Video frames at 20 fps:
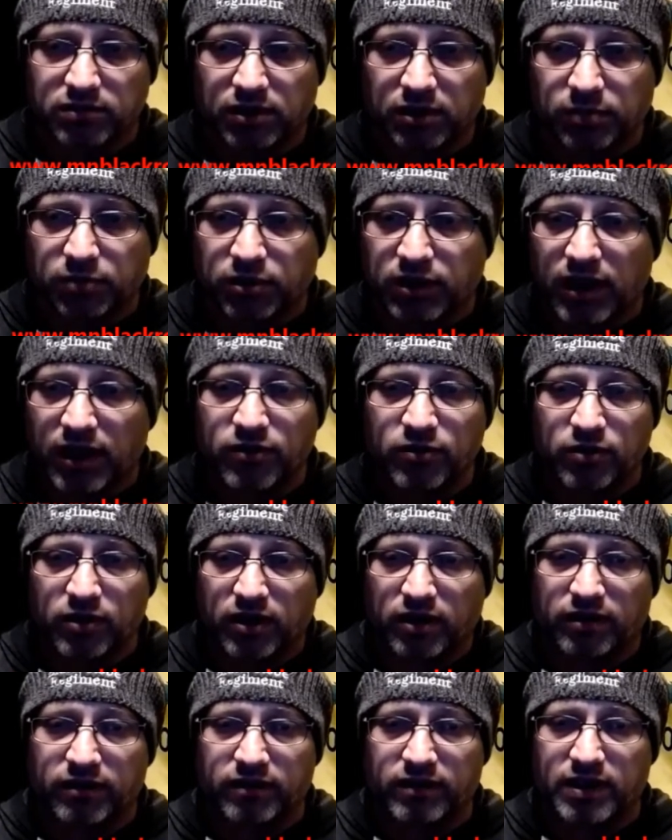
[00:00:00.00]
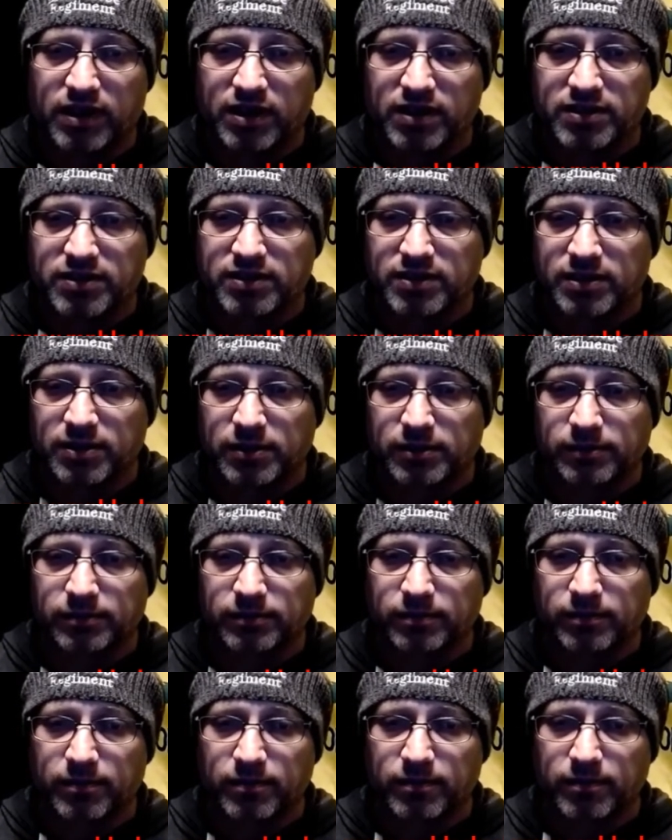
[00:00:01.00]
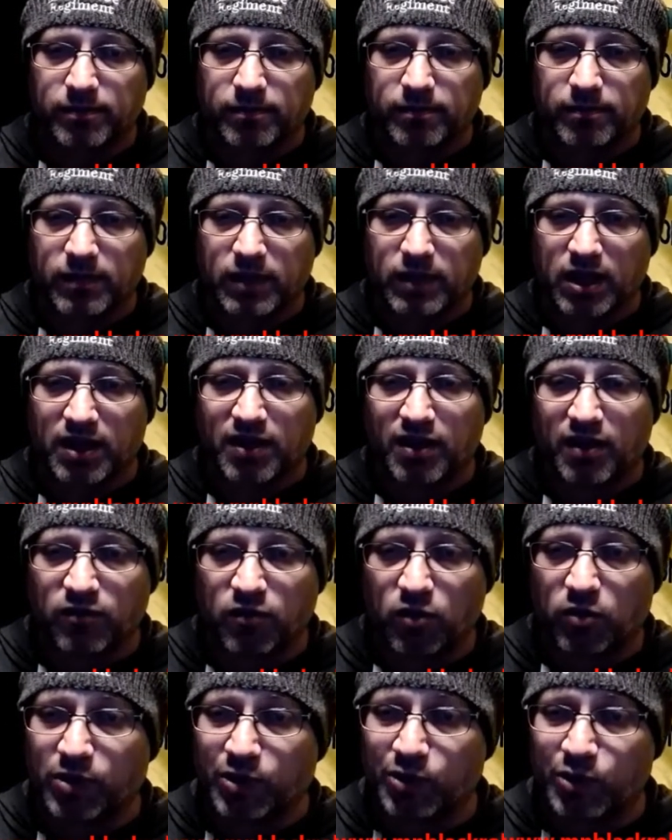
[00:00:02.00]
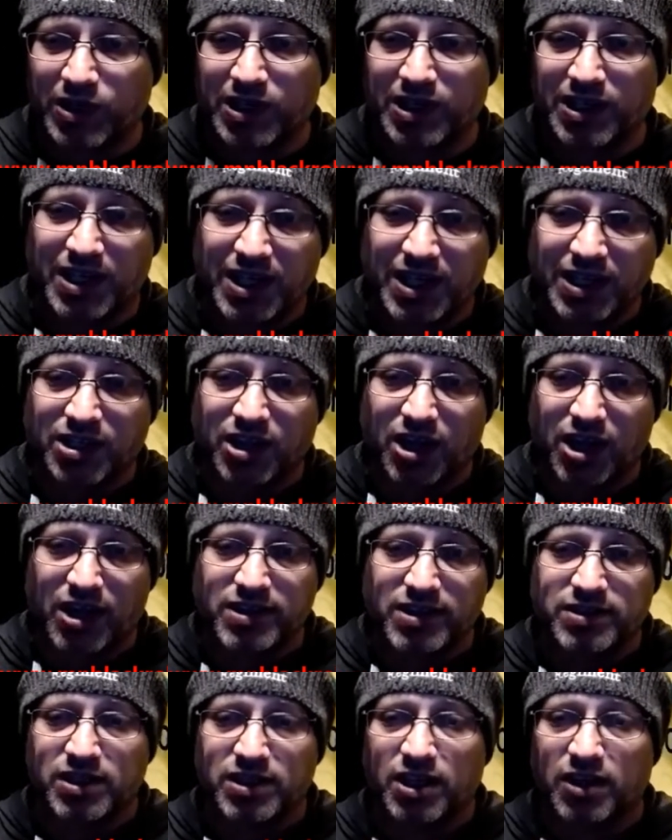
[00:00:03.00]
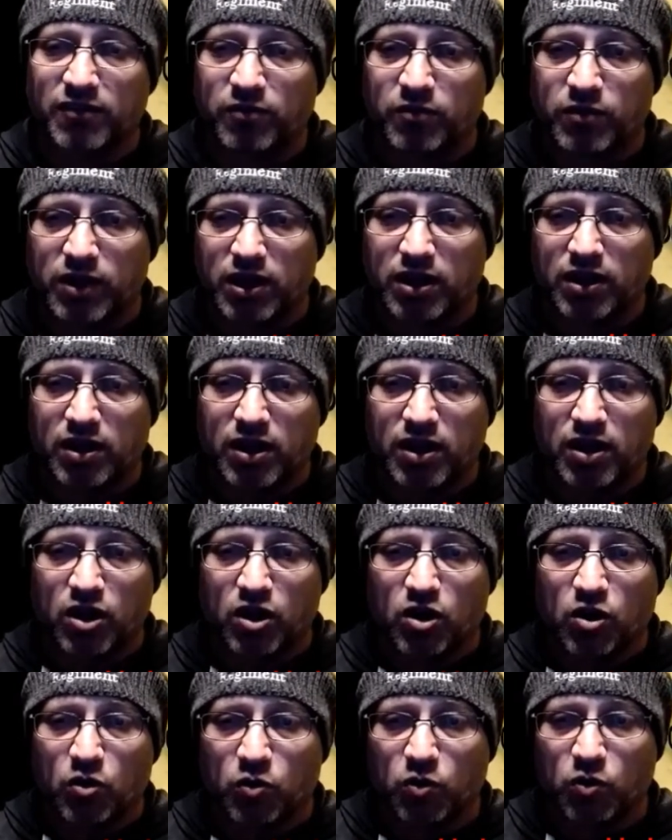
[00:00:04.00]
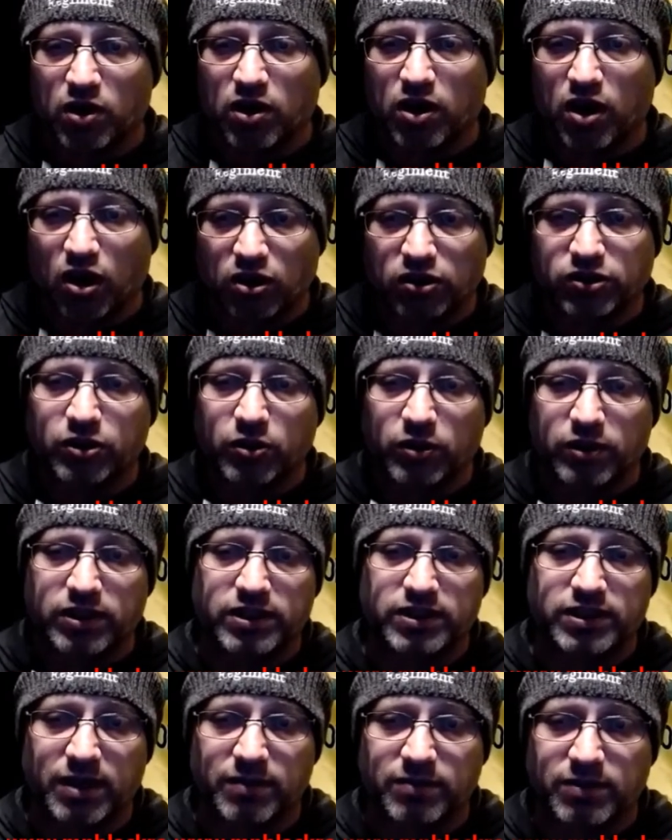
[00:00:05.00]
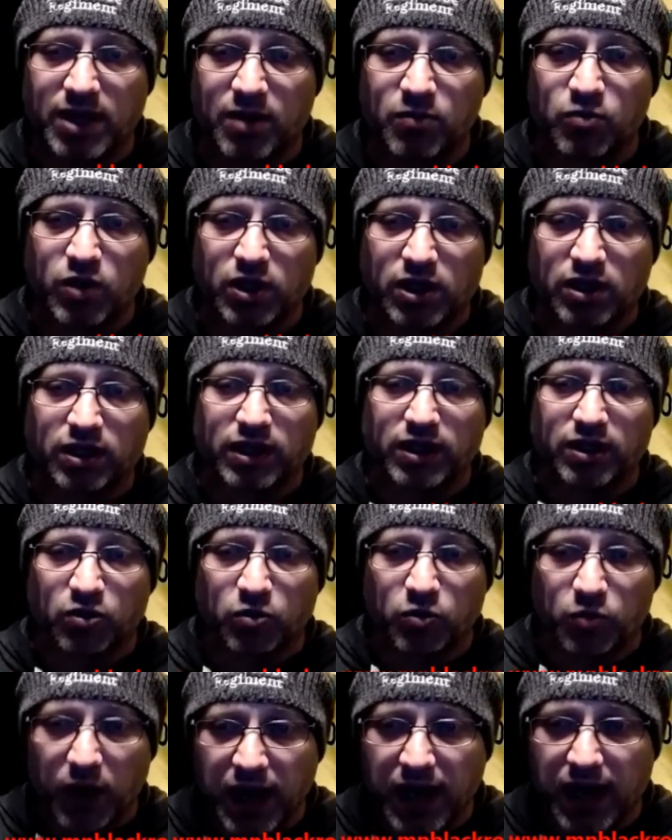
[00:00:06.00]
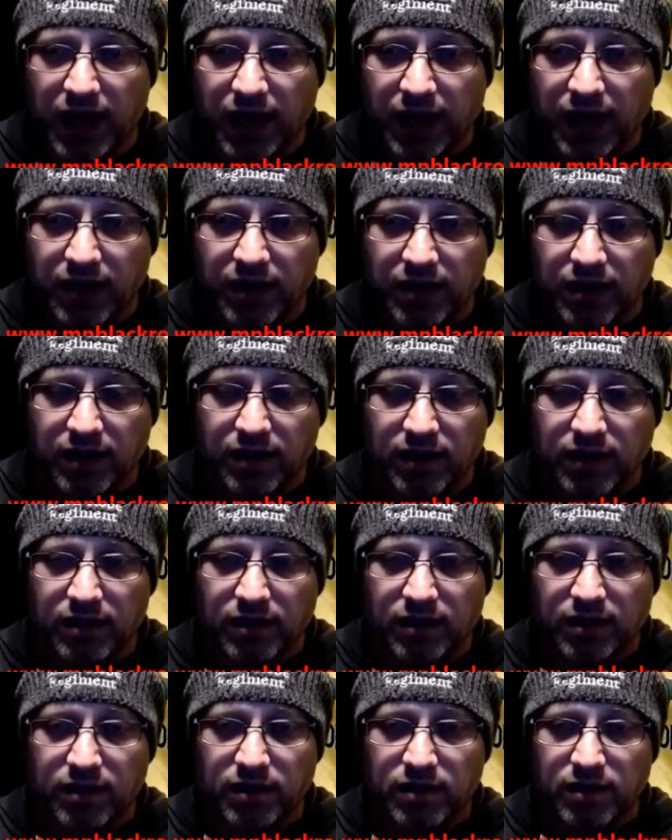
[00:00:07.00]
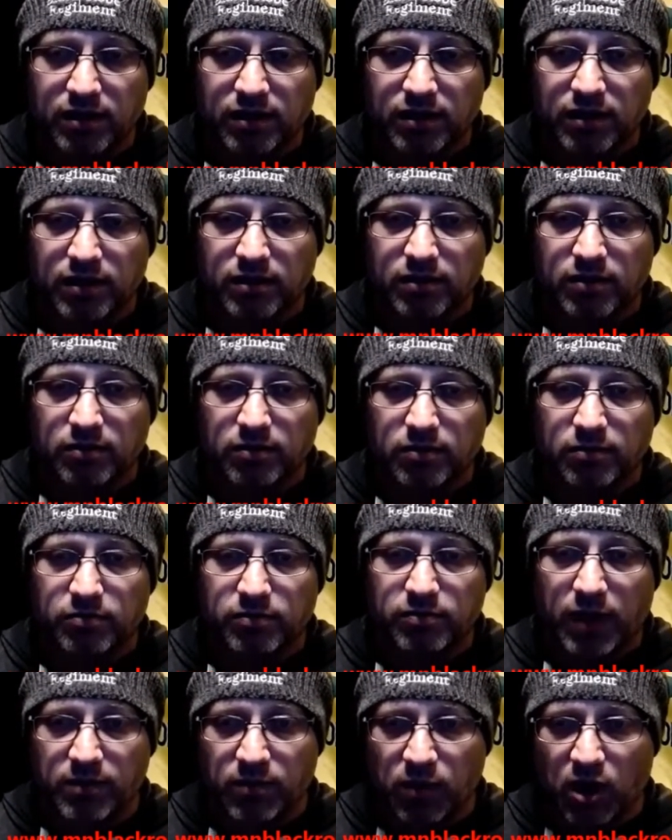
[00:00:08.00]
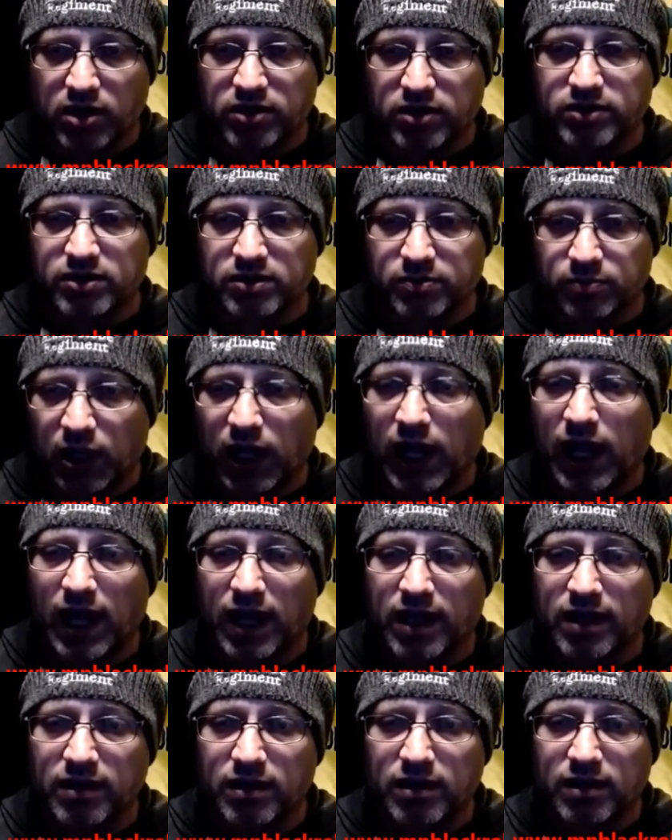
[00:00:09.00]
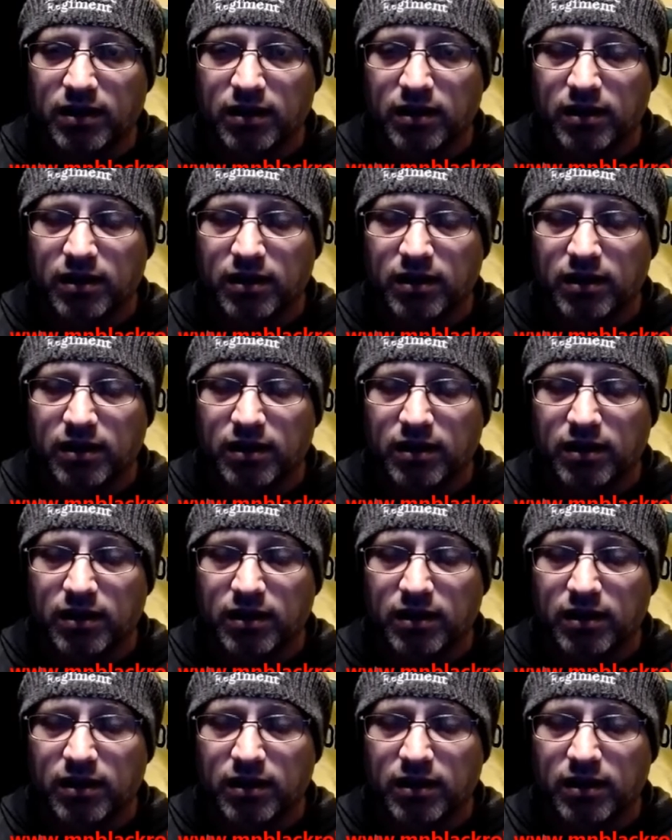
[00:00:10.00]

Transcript: of things. And therefore, we wouldn't need laws if we weren't also at the same time whittling away by Marxist plan